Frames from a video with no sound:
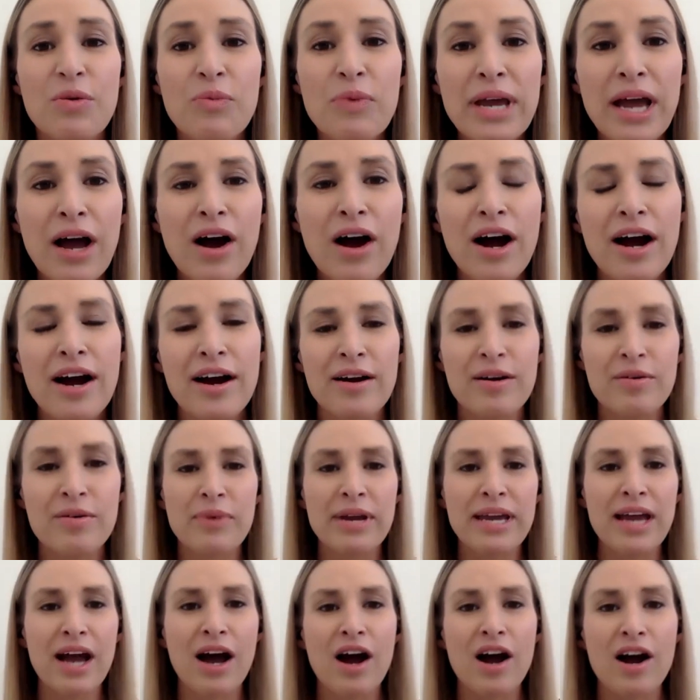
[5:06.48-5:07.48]
We are.
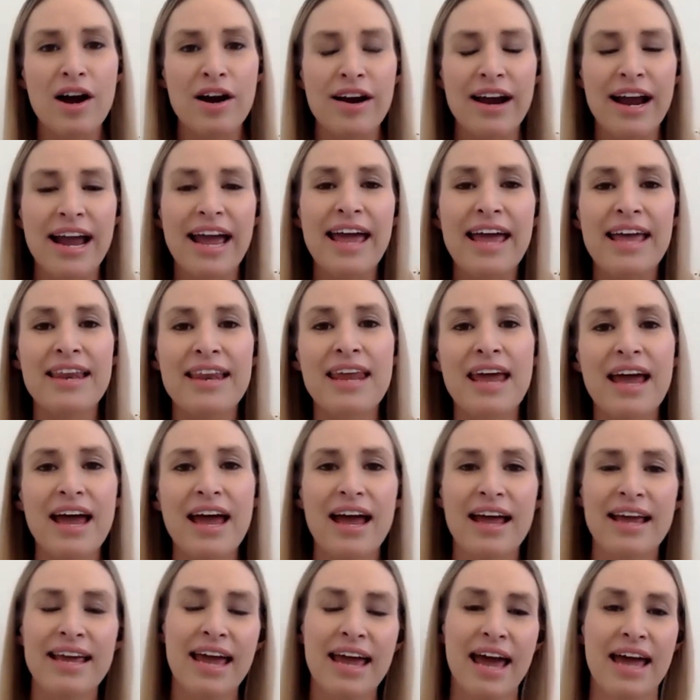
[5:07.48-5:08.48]
And
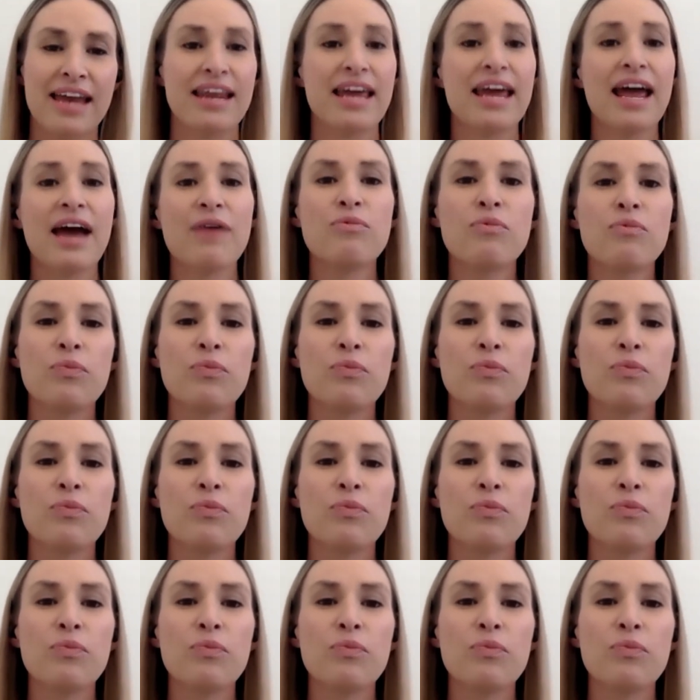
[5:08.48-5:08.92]
again,